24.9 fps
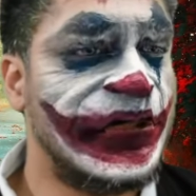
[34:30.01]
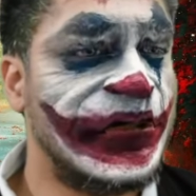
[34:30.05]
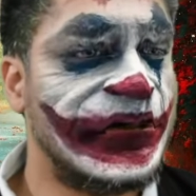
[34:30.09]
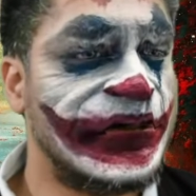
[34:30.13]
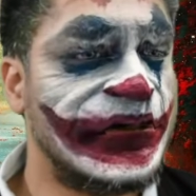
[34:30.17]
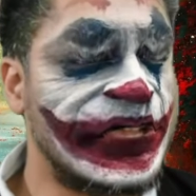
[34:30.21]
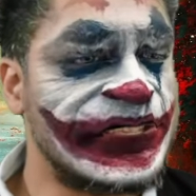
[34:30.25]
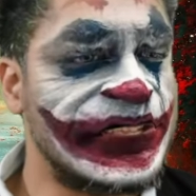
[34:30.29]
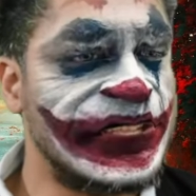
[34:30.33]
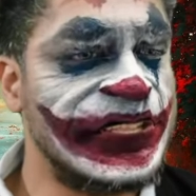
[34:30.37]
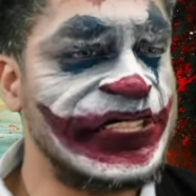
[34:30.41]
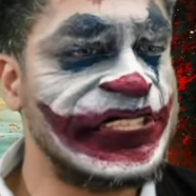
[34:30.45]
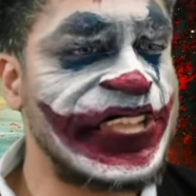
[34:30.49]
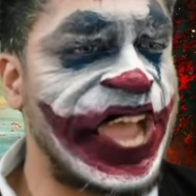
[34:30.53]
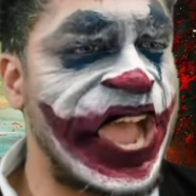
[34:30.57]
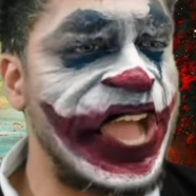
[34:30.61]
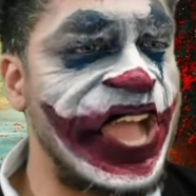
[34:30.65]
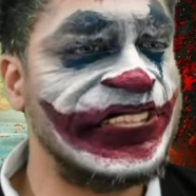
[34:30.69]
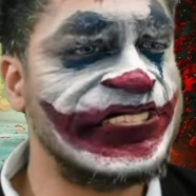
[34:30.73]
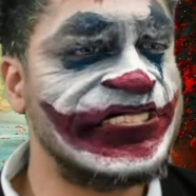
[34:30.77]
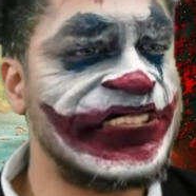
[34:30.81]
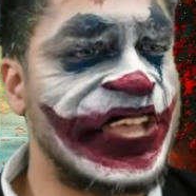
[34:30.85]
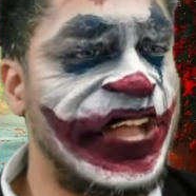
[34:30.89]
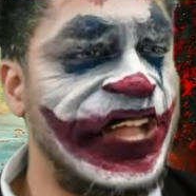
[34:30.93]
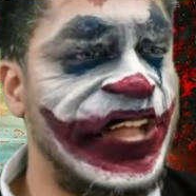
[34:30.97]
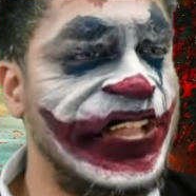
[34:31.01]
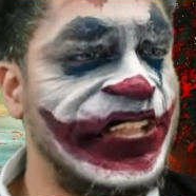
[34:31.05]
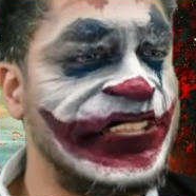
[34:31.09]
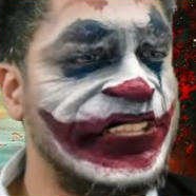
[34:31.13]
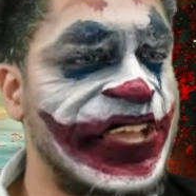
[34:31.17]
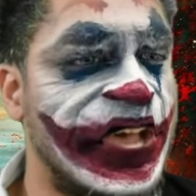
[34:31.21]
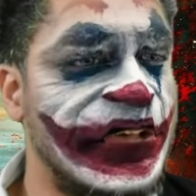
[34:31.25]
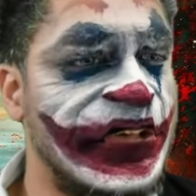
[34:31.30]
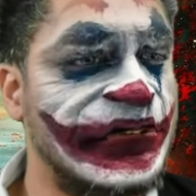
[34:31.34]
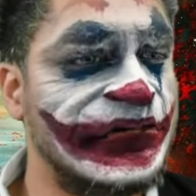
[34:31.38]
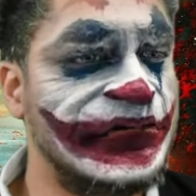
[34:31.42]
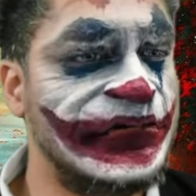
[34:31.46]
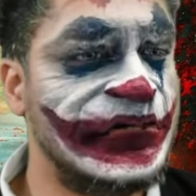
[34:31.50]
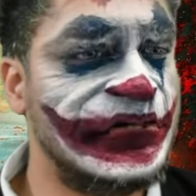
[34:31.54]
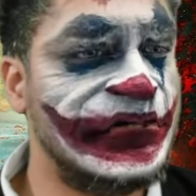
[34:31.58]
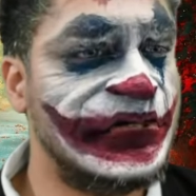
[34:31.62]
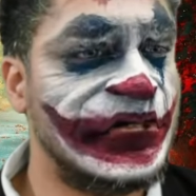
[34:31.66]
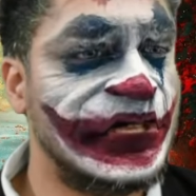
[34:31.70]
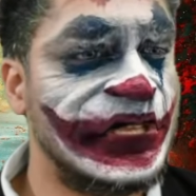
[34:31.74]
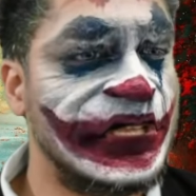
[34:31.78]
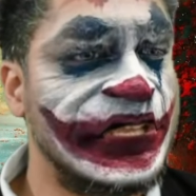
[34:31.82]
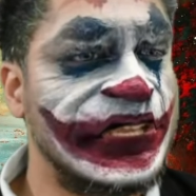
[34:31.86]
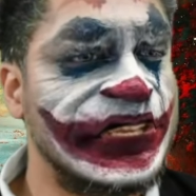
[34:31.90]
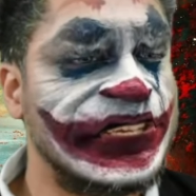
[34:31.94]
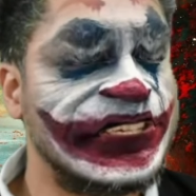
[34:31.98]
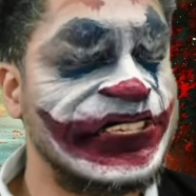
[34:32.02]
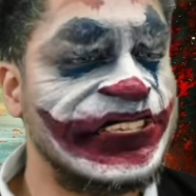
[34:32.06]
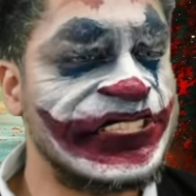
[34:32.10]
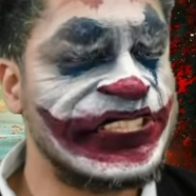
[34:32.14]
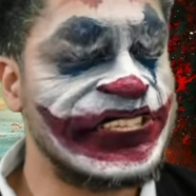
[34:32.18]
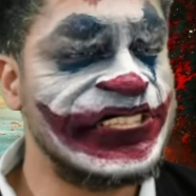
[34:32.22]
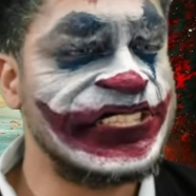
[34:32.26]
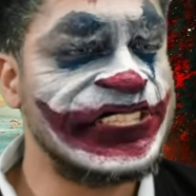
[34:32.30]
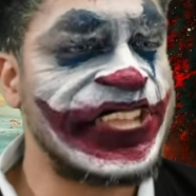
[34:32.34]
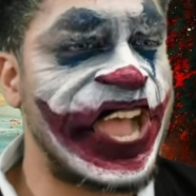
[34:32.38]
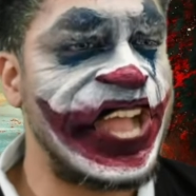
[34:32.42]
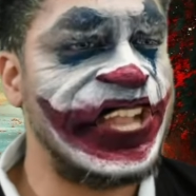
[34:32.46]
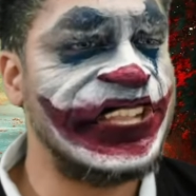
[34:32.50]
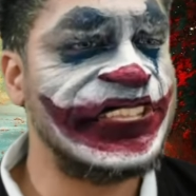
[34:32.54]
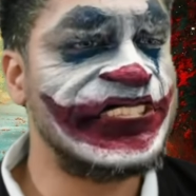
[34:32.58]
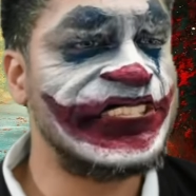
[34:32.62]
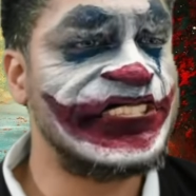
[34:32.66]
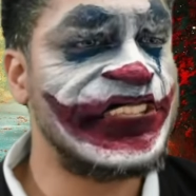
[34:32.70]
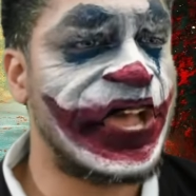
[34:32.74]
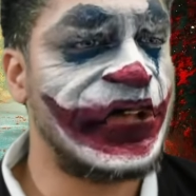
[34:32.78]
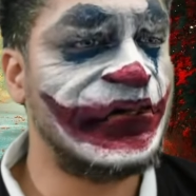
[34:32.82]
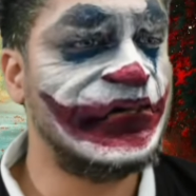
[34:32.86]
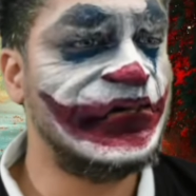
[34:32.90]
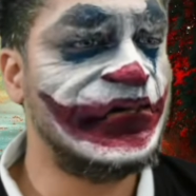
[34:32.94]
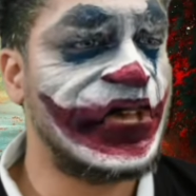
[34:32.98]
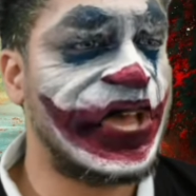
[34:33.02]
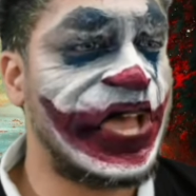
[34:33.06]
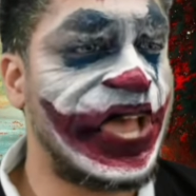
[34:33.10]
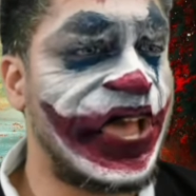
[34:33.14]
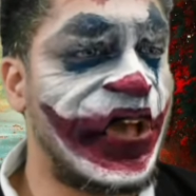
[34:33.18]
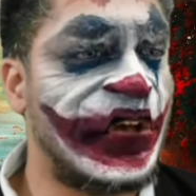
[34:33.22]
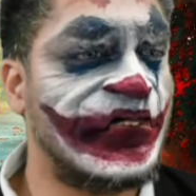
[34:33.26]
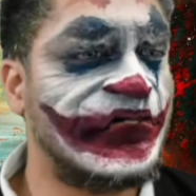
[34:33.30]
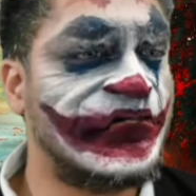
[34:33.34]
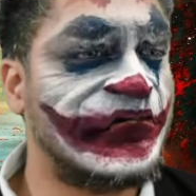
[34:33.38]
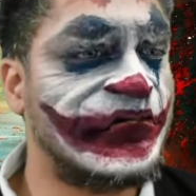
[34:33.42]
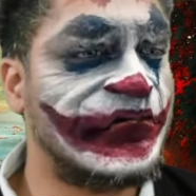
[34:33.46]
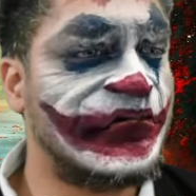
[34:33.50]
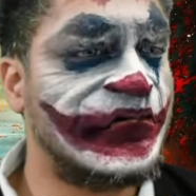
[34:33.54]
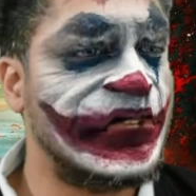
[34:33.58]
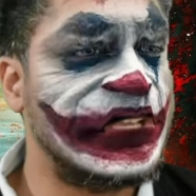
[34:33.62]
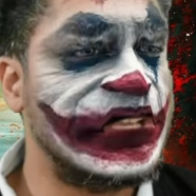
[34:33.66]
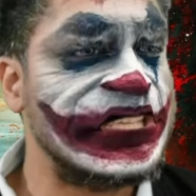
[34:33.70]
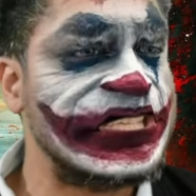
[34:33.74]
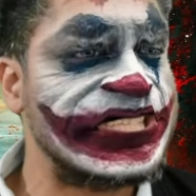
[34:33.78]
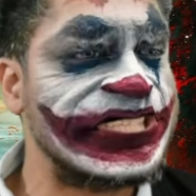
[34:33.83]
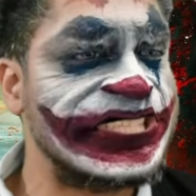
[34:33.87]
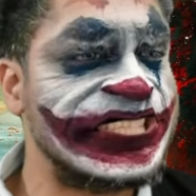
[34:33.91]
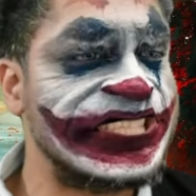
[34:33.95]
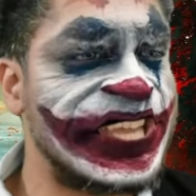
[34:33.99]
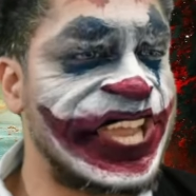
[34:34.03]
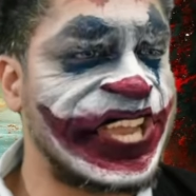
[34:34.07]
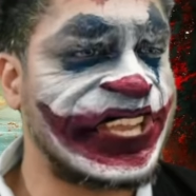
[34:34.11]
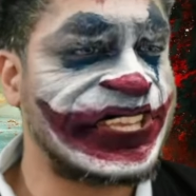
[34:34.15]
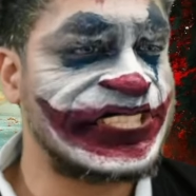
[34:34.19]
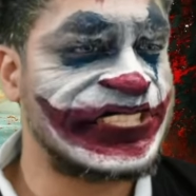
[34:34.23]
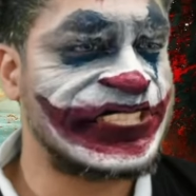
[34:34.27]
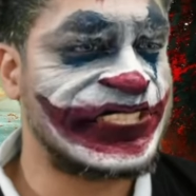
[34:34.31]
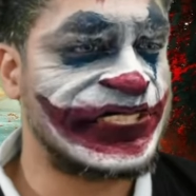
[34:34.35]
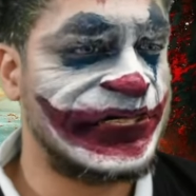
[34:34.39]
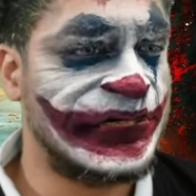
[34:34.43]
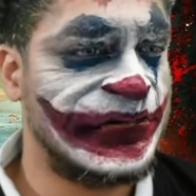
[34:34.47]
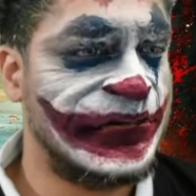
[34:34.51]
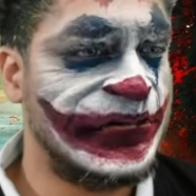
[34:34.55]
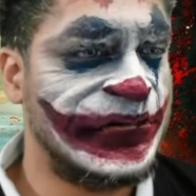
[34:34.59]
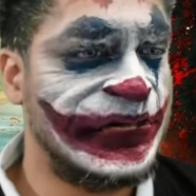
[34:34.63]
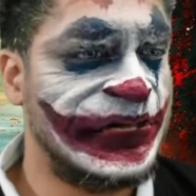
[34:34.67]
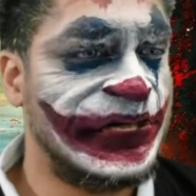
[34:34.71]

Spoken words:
Russell dials down the off-sex